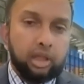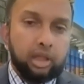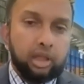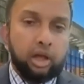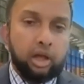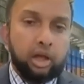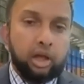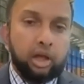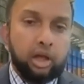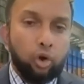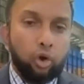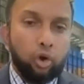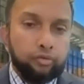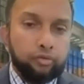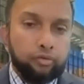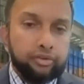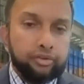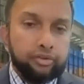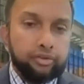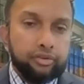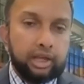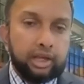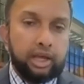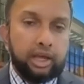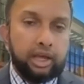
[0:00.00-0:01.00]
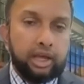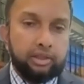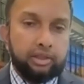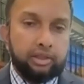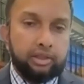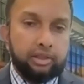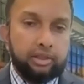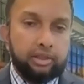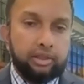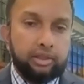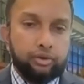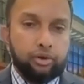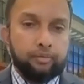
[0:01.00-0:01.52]
Over that
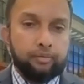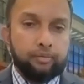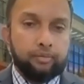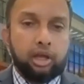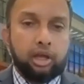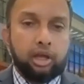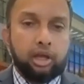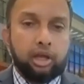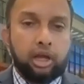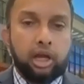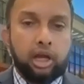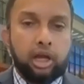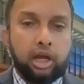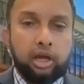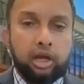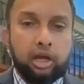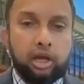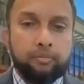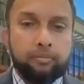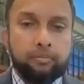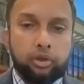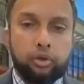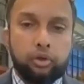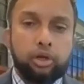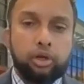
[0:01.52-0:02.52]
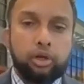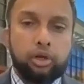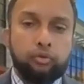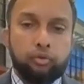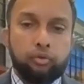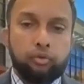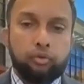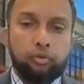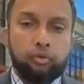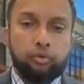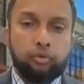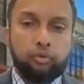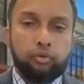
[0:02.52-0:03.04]
catheter, you can
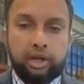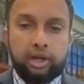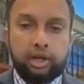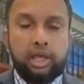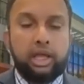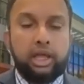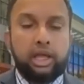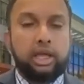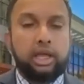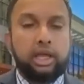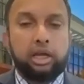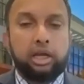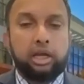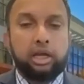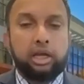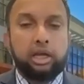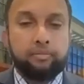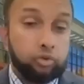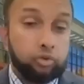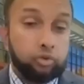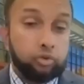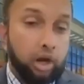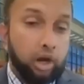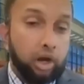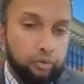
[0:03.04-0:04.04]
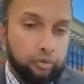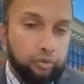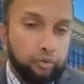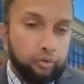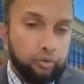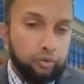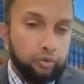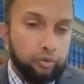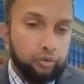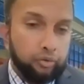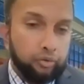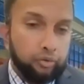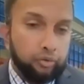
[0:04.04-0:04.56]
run over that
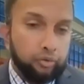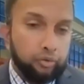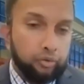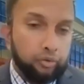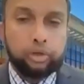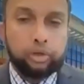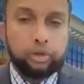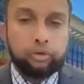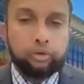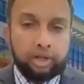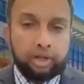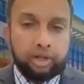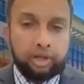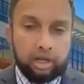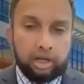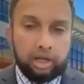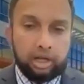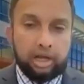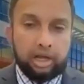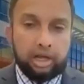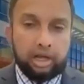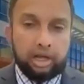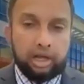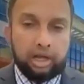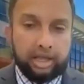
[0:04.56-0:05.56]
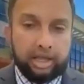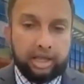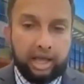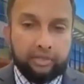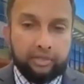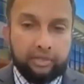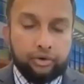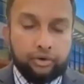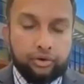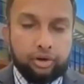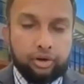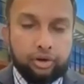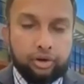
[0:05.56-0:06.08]
needle, you can run a
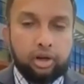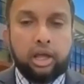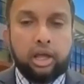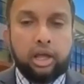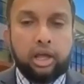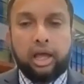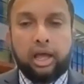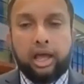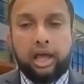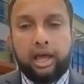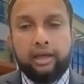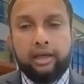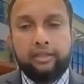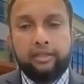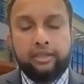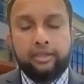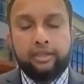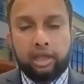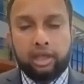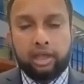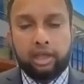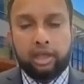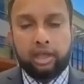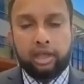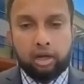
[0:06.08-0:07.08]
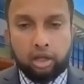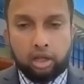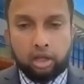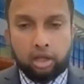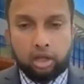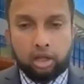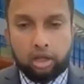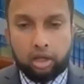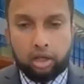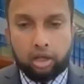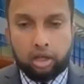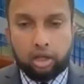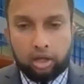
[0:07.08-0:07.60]
catheter. And then
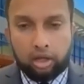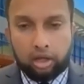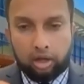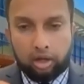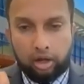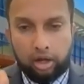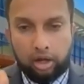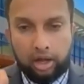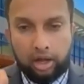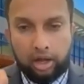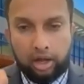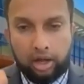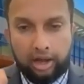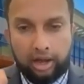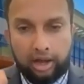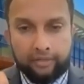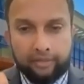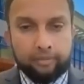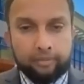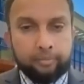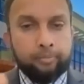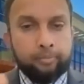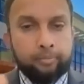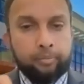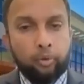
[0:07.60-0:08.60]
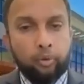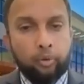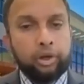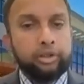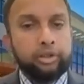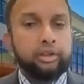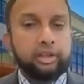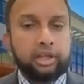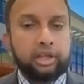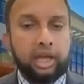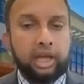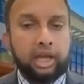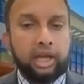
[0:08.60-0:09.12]
at the point that the
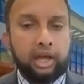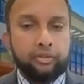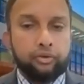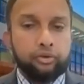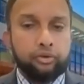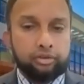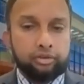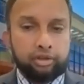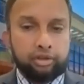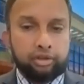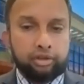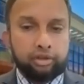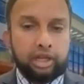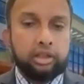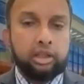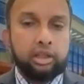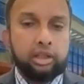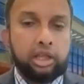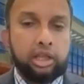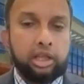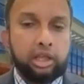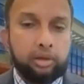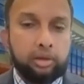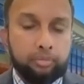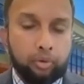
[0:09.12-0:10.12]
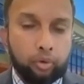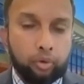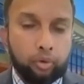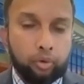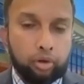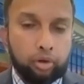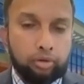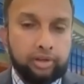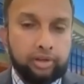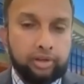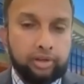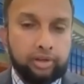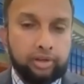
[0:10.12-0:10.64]
catheter is in the portal
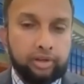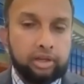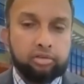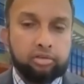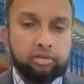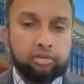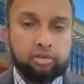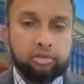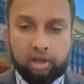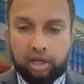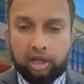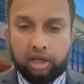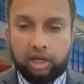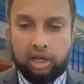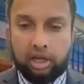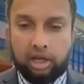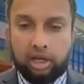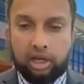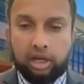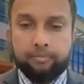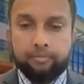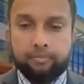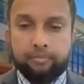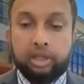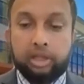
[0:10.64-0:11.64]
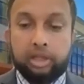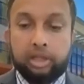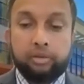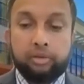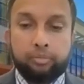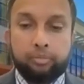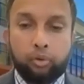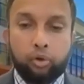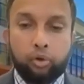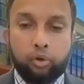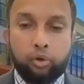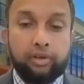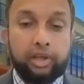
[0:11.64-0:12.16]
venous, in the
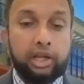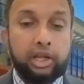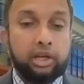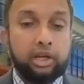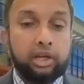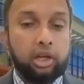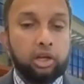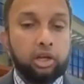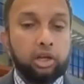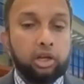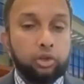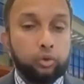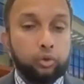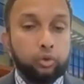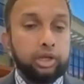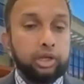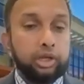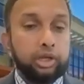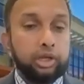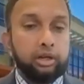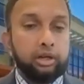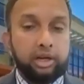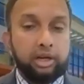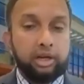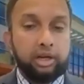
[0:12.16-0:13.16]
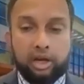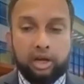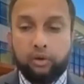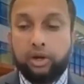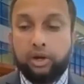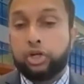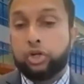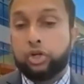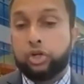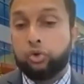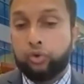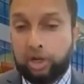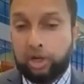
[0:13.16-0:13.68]
portal vein, you can get it now a
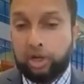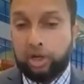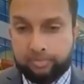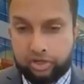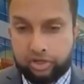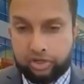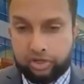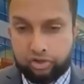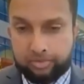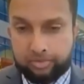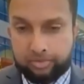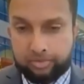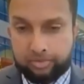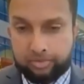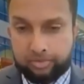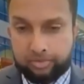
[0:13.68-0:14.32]
direct measurement.